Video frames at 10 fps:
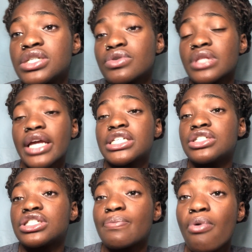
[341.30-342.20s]
was like, she
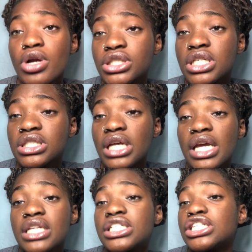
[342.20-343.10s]
supports
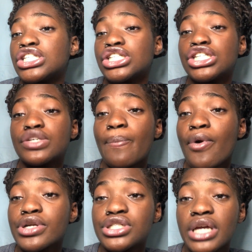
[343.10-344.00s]
Justine, she
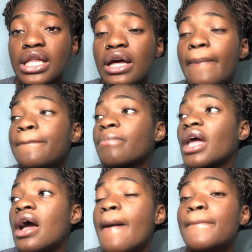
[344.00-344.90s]
supports J-Lo,
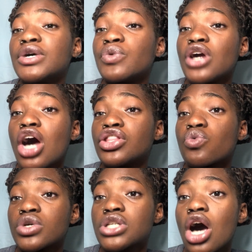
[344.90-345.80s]
but there
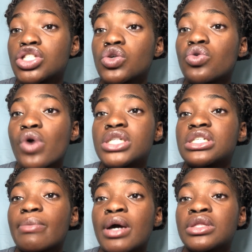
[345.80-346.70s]
was also a question
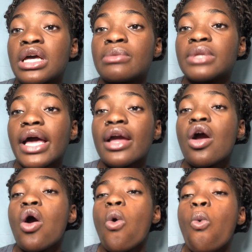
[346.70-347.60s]
about them, like,
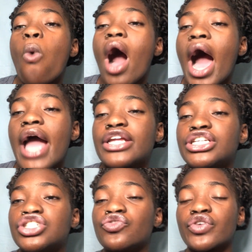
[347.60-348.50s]
why
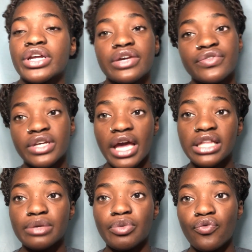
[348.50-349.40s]
did you forgive
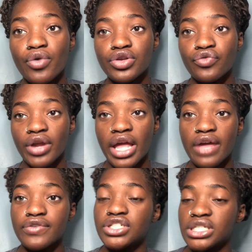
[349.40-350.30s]
Kayla before you
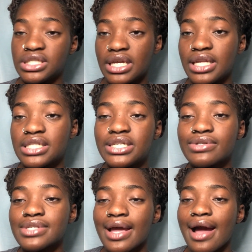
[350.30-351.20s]
forgave Justine? And she
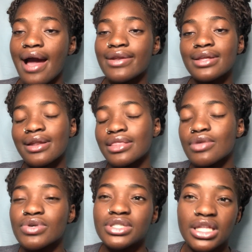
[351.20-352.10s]
was like, there
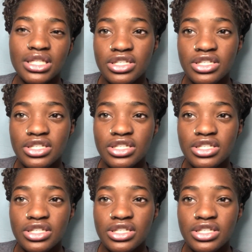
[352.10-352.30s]
was nothing to